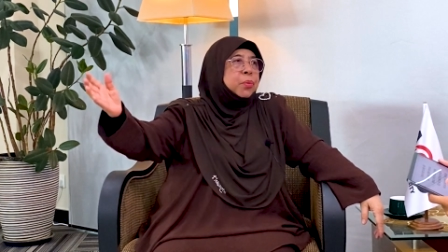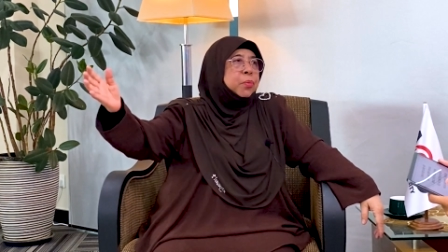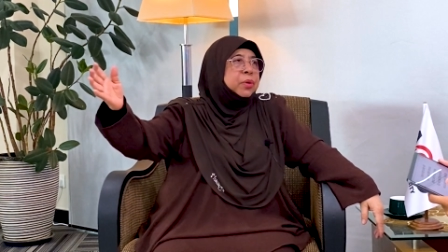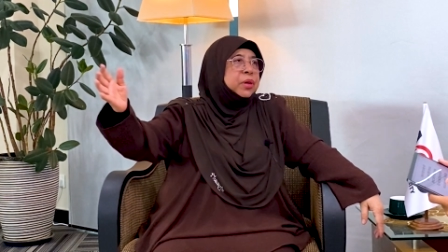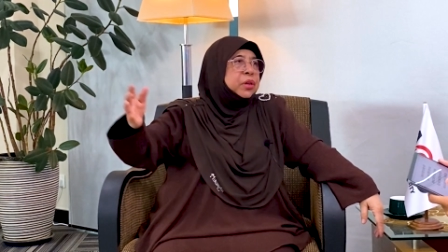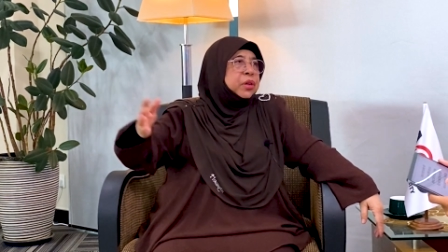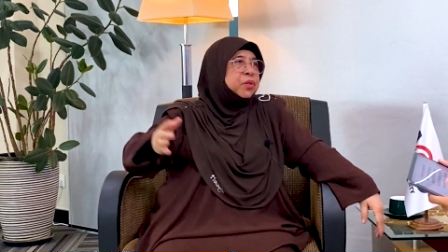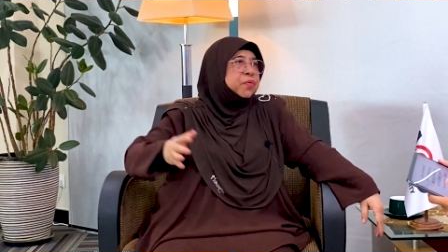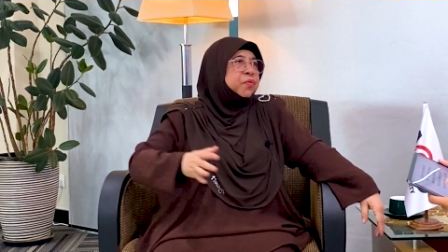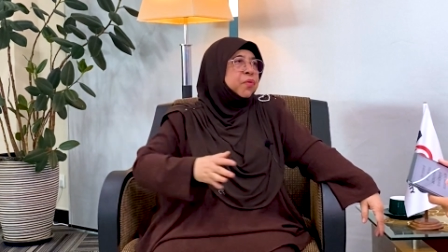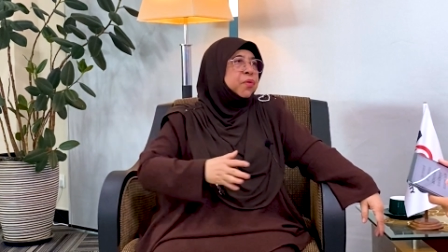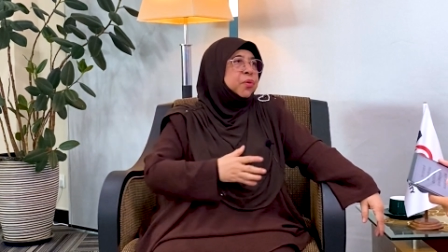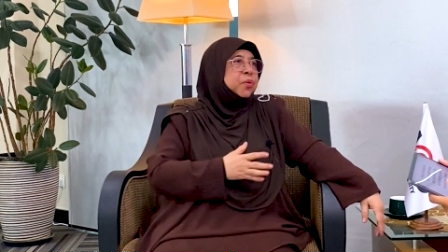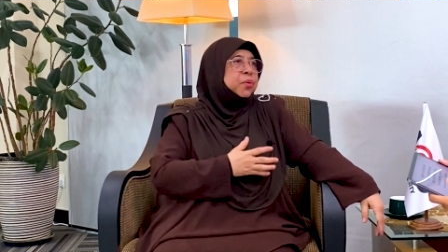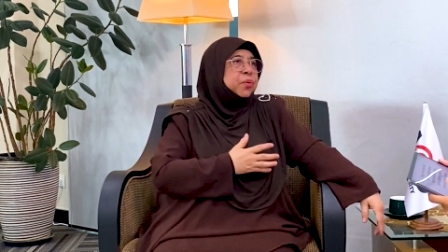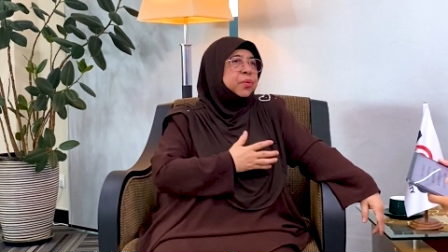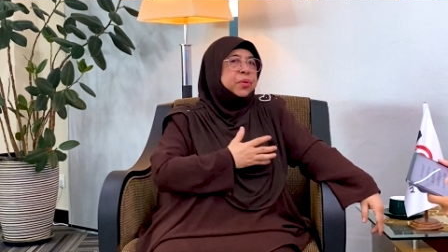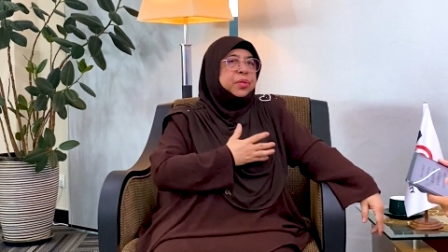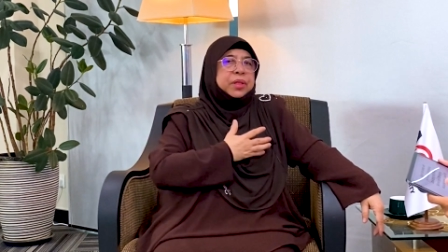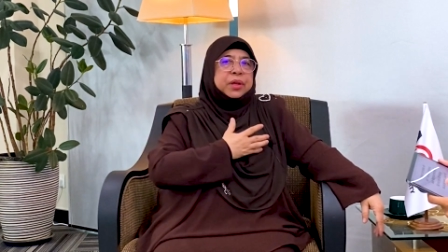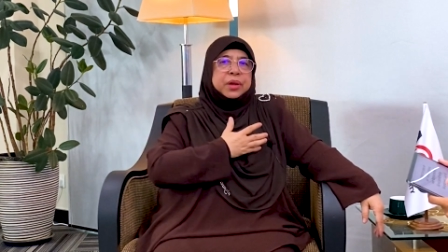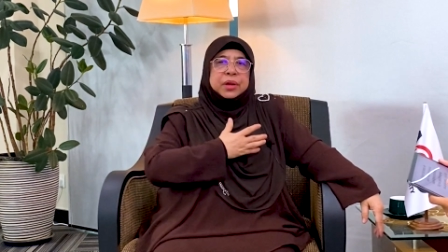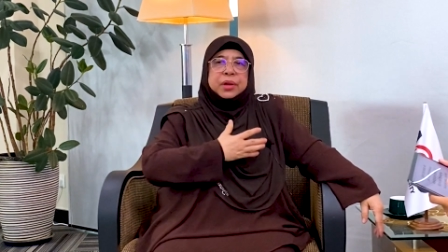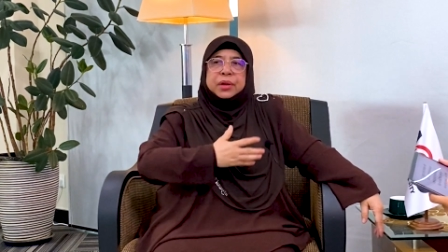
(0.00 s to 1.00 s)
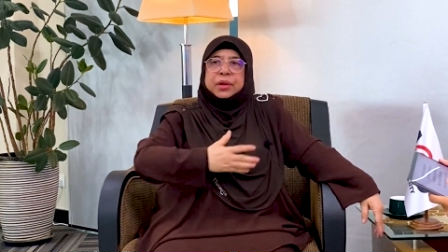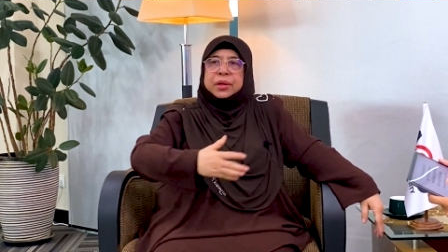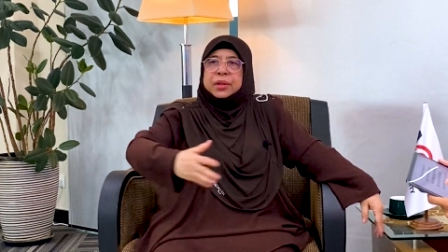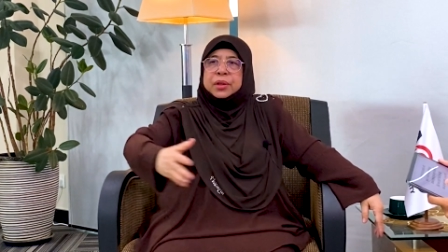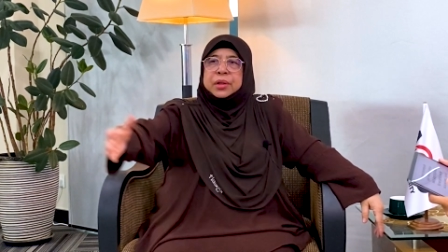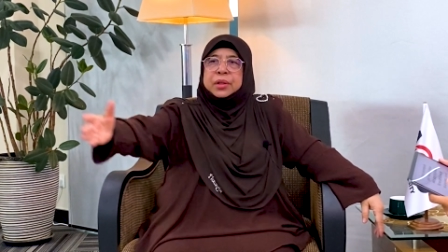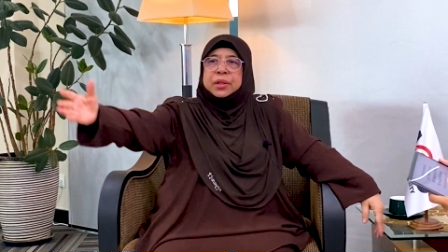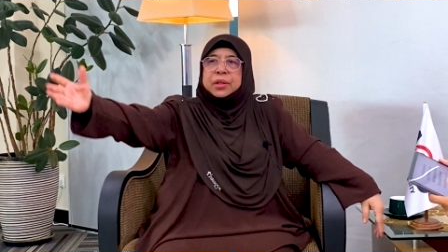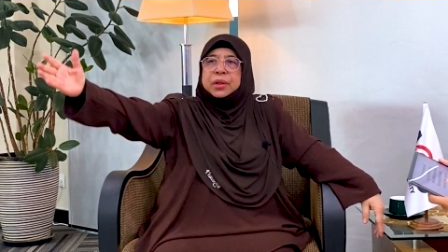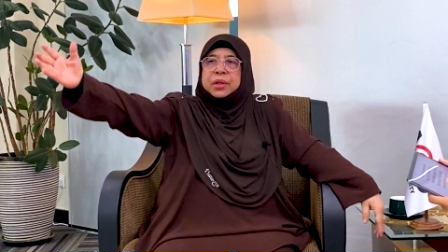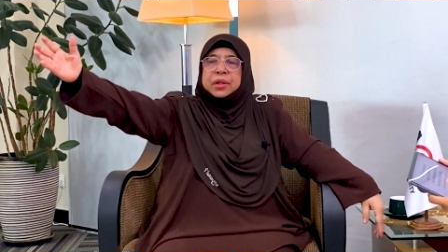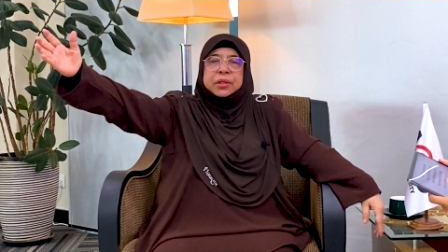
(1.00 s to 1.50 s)
We just follow the
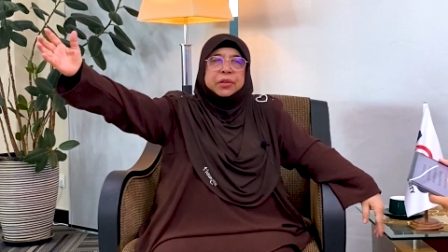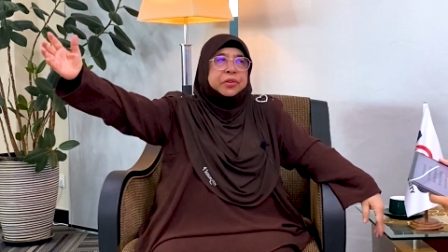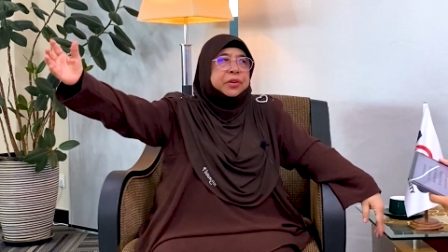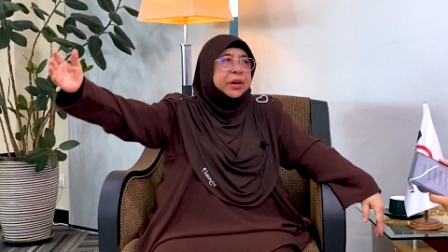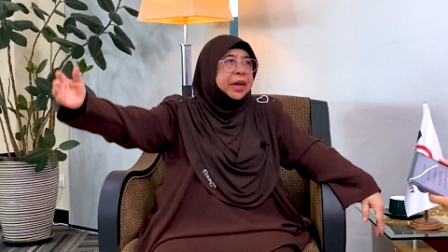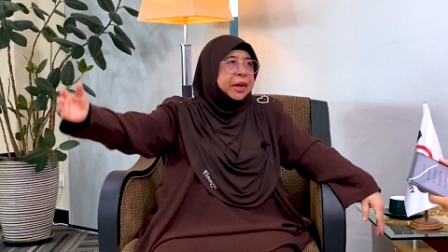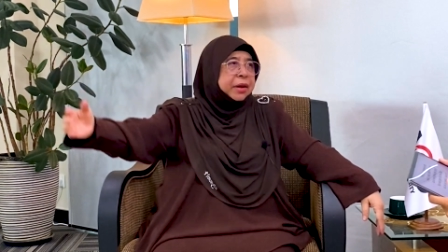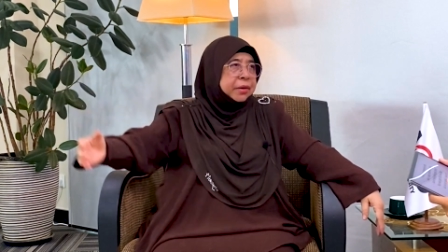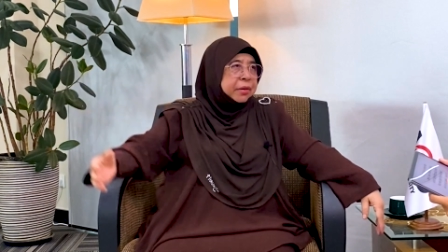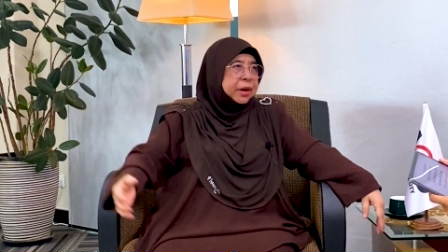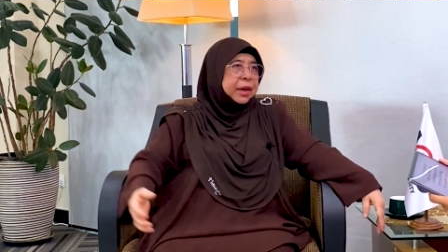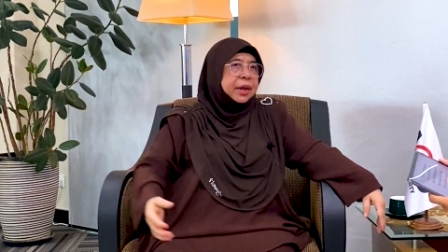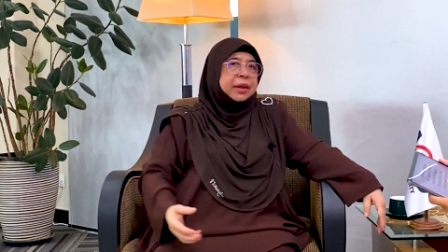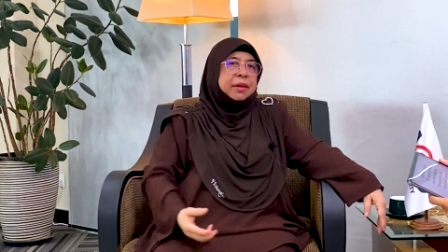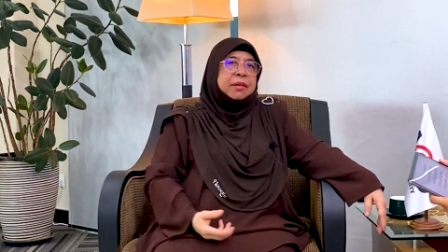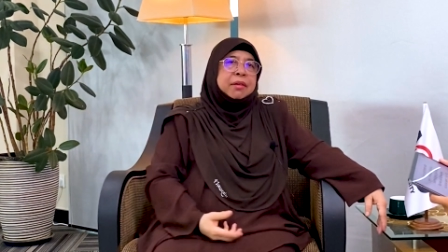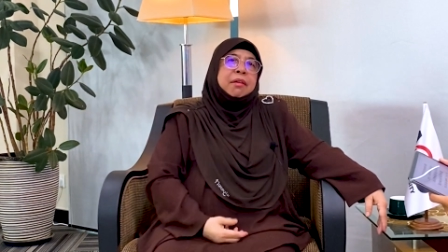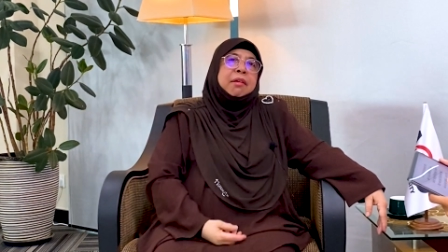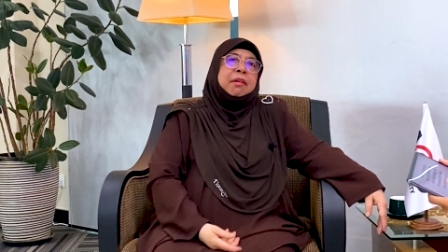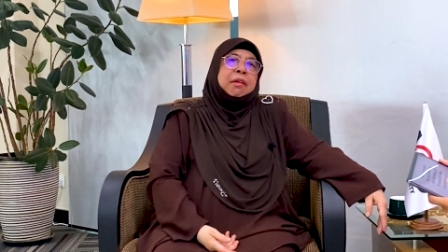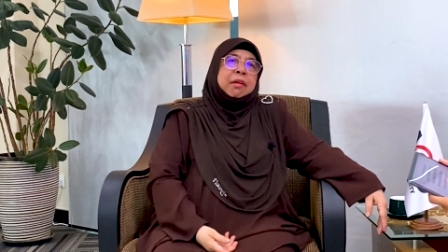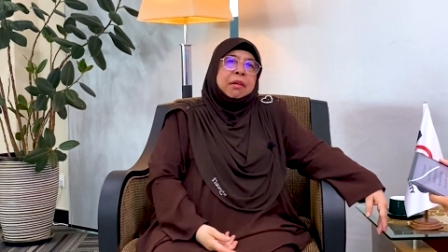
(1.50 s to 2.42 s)
trend, right?